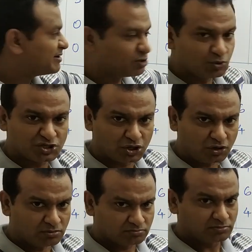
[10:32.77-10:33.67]
by
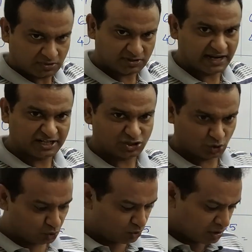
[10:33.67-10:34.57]
2-0. That is
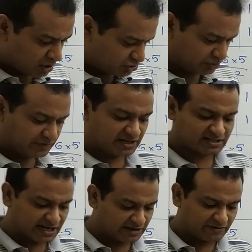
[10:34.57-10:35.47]
true. So we'll
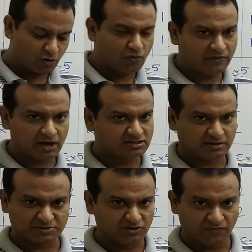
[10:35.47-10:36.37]
straight away go for answer
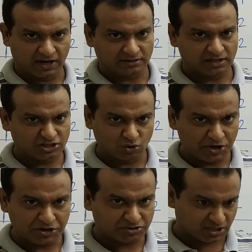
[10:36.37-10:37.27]
option 1. There is no
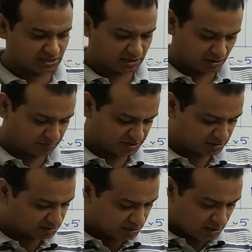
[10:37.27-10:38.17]
need to check the other
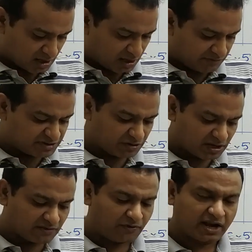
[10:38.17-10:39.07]
options. Which one
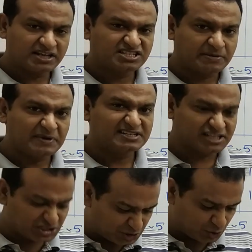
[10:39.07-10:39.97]
of the following statements
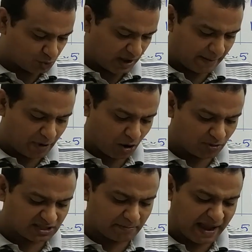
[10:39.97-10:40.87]
is true
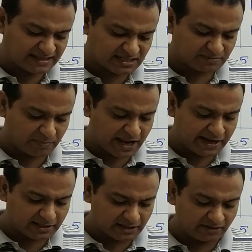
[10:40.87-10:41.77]
about the matches
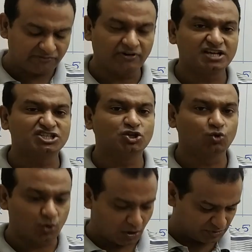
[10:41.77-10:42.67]
played in the first
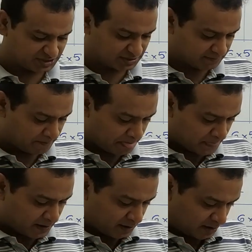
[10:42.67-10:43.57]
two rounds?
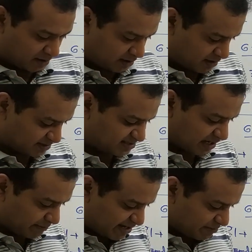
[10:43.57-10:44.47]
Uh,
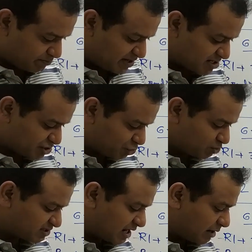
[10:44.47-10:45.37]
Germany beat
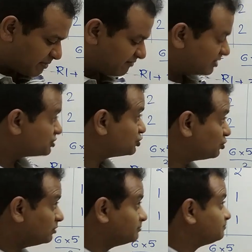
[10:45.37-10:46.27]
New Zealand by
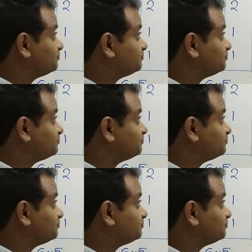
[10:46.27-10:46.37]
1-0.